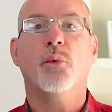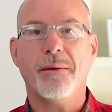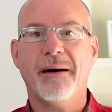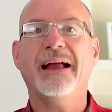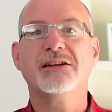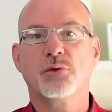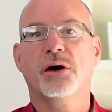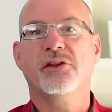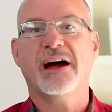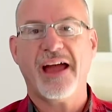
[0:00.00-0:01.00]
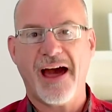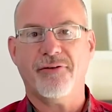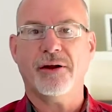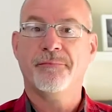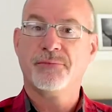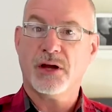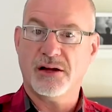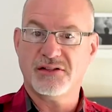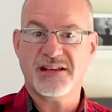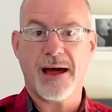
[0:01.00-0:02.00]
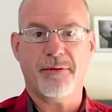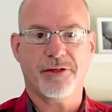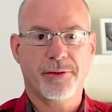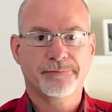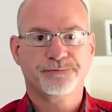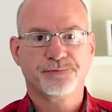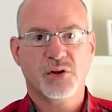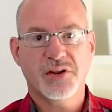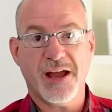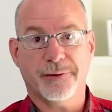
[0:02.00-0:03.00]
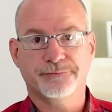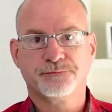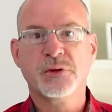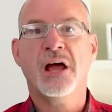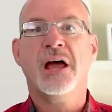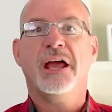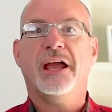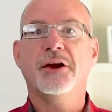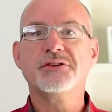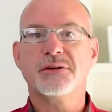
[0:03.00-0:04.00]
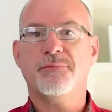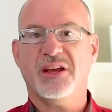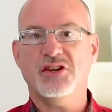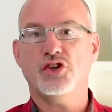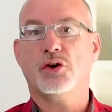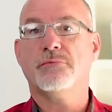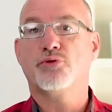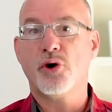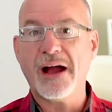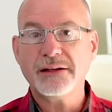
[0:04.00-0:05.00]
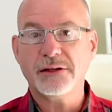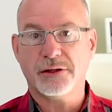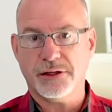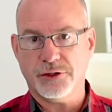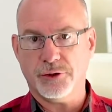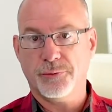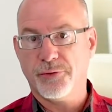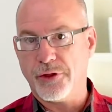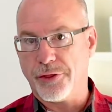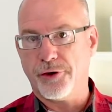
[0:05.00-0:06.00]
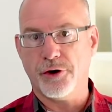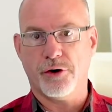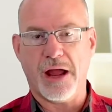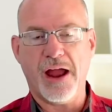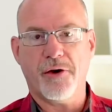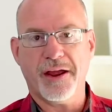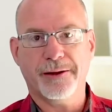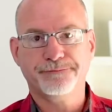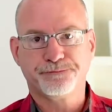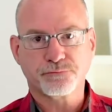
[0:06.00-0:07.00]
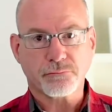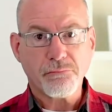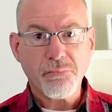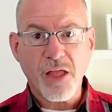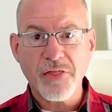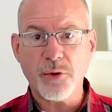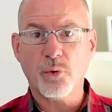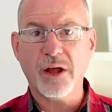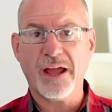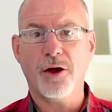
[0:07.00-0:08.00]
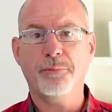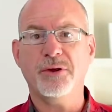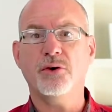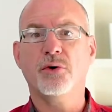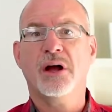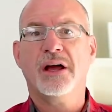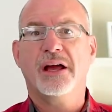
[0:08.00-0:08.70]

We might as well not have it on Sabbath. Now, here's some things you can practically do, the third area, that will help you